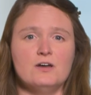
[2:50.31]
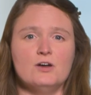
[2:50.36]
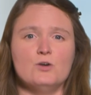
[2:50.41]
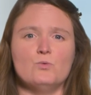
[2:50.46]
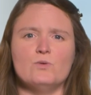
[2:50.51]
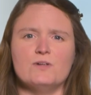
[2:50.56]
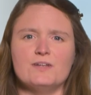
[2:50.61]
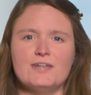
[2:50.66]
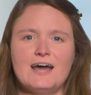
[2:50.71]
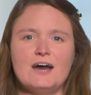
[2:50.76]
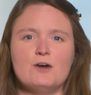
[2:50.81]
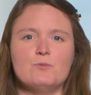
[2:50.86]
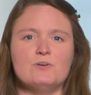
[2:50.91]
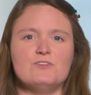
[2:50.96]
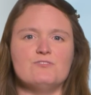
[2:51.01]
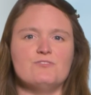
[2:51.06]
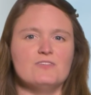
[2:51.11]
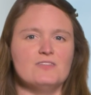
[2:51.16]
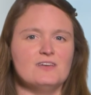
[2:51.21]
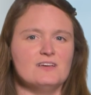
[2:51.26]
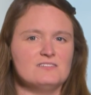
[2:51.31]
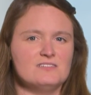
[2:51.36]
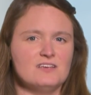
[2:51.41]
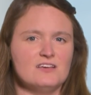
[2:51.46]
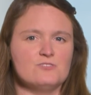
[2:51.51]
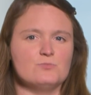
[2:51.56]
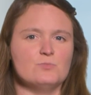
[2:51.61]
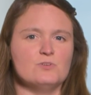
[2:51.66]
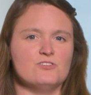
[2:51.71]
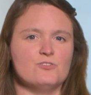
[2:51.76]
will now be for the
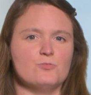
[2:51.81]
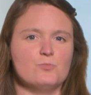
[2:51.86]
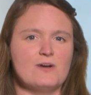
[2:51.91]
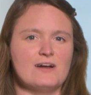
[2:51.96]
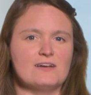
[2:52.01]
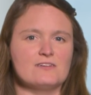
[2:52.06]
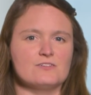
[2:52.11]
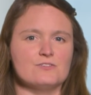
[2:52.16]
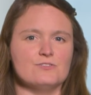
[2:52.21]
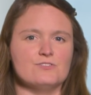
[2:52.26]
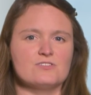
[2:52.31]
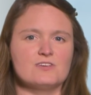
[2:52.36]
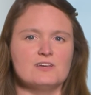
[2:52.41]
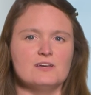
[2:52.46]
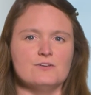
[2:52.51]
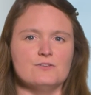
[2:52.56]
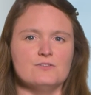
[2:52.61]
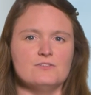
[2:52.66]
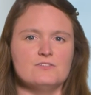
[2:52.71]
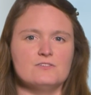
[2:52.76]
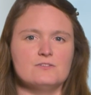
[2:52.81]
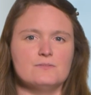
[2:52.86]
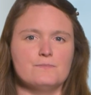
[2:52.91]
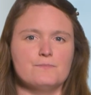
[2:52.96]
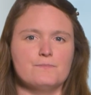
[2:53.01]
assessment of practical skills.